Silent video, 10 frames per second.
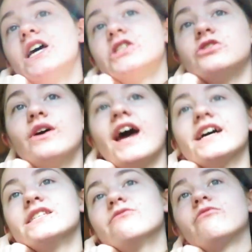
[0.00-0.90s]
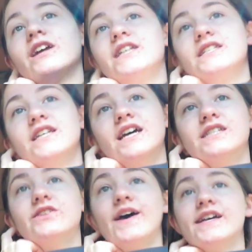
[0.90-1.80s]
So it hasn't rained
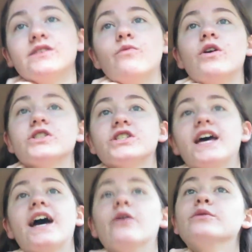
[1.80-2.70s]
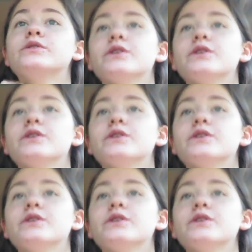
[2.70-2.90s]
yet, so it hasn't washed it out.